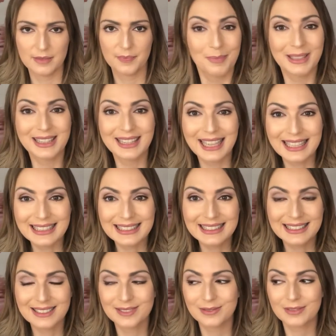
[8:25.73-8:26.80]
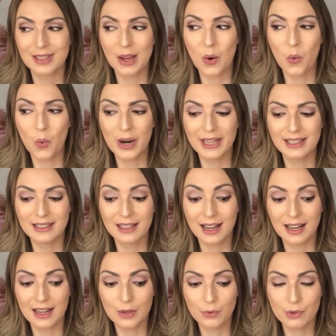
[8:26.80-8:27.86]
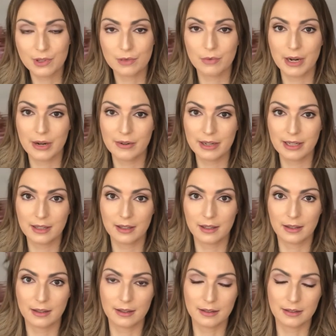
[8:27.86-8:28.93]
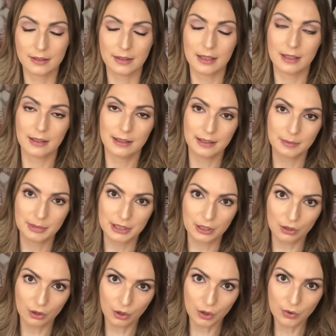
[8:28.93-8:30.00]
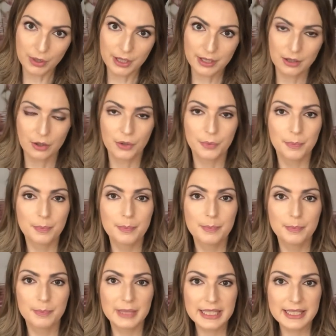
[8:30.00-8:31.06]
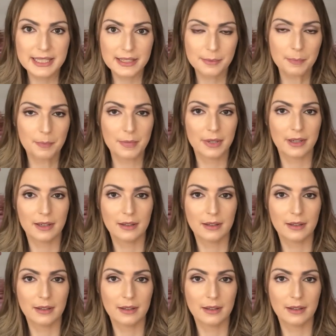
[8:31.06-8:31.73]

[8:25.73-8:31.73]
But then when I was wearing the little bit lower or medium